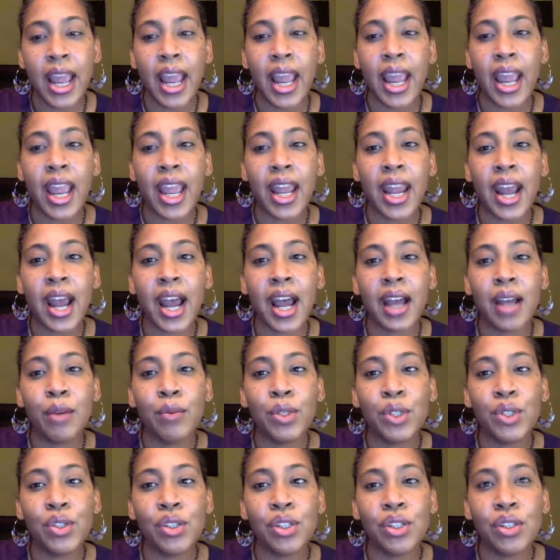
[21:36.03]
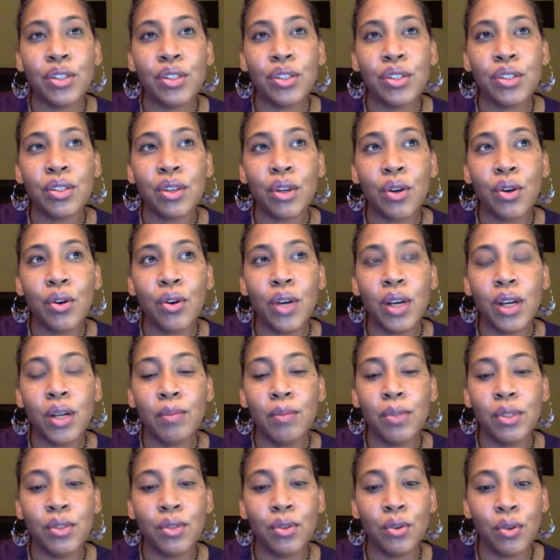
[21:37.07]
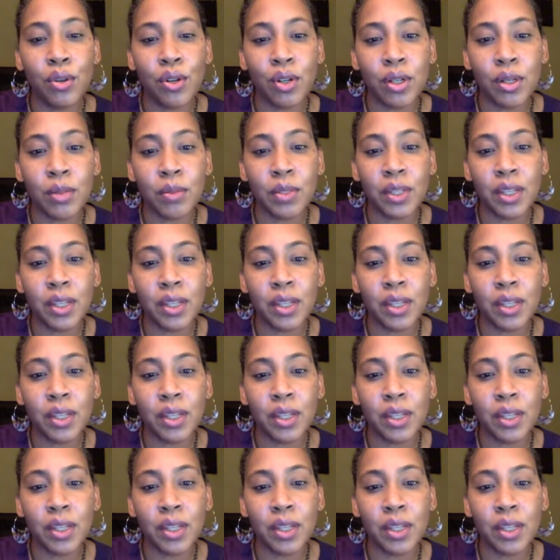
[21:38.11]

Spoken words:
And I was just so absorbed